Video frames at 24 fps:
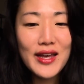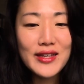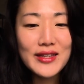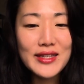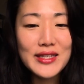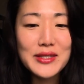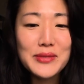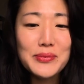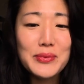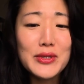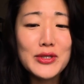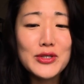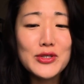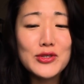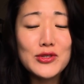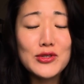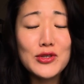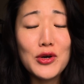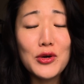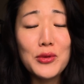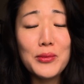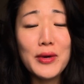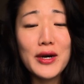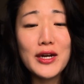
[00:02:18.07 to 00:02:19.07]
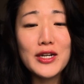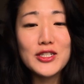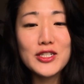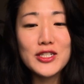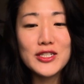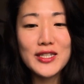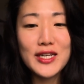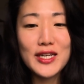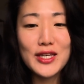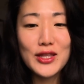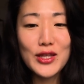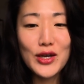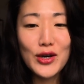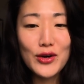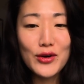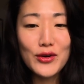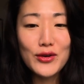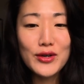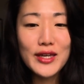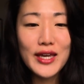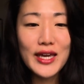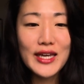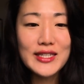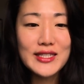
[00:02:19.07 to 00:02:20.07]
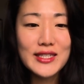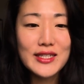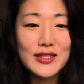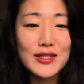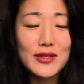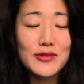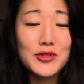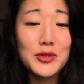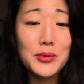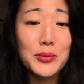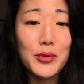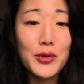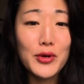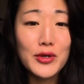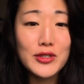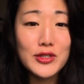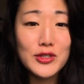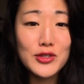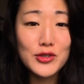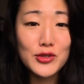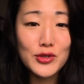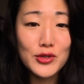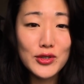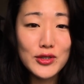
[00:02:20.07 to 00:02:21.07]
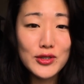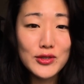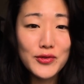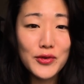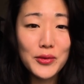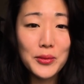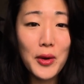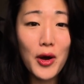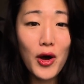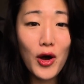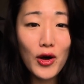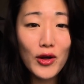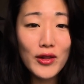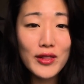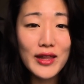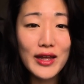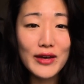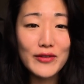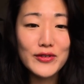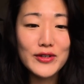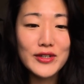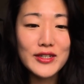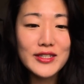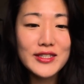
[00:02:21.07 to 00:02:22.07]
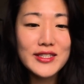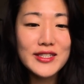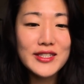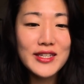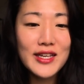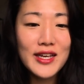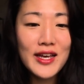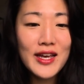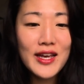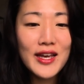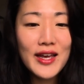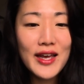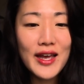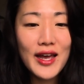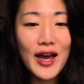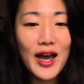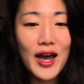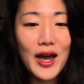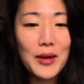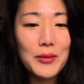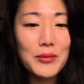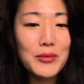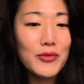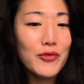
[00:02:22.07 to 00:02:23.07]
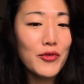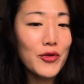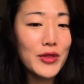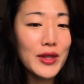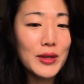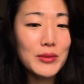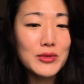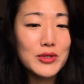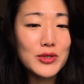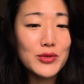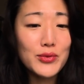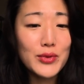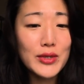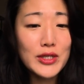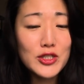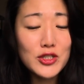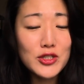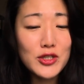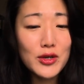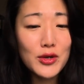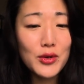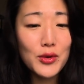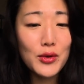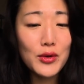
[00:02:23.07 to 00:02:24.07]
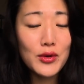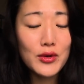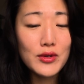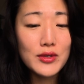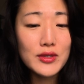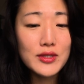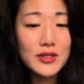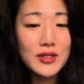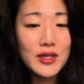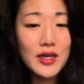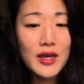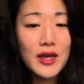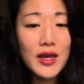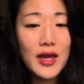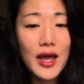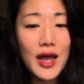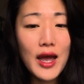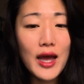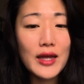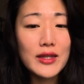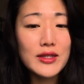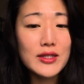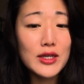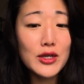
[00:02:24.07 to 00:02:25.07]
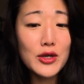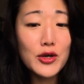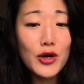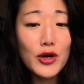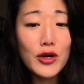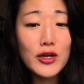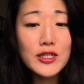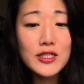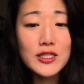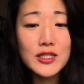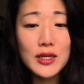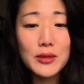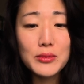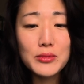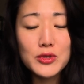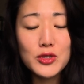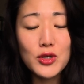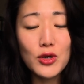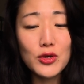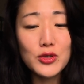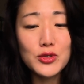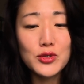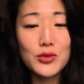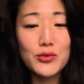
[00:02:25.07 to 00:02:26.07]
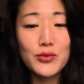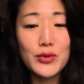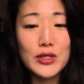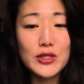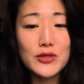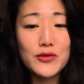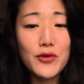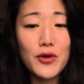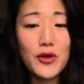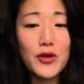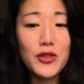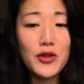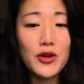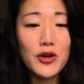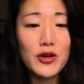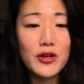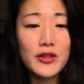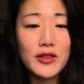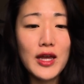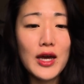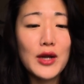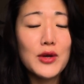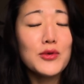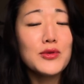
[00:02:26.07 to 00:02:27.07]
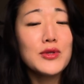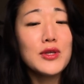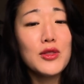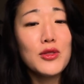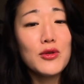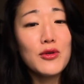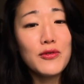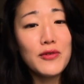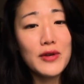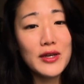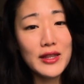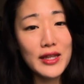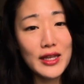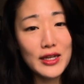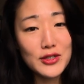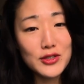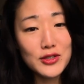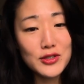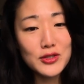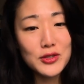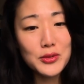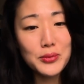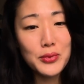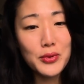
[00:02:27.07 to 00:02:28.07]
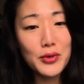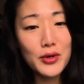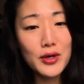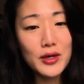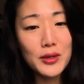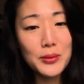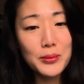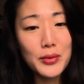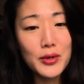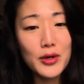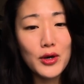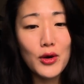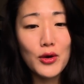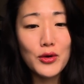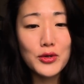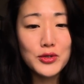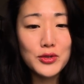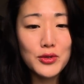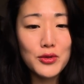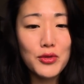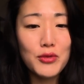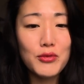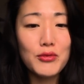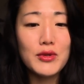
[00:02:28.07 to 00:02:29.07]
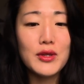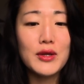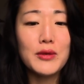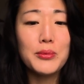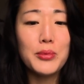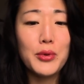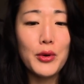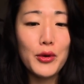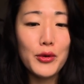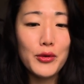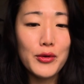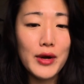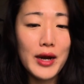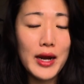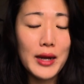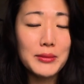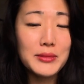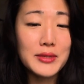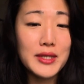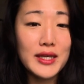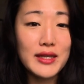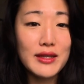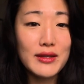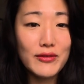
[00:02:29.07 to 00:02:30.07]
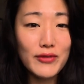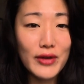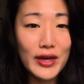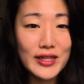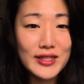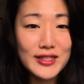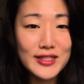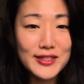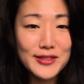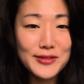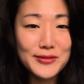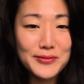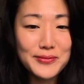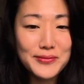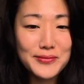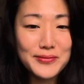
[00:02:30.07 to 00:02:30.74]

This means so much, as I know KCSF supports students from all levels for them to reach their goals and encourage them to also reach further, not only through financial support, but also through their programs and events.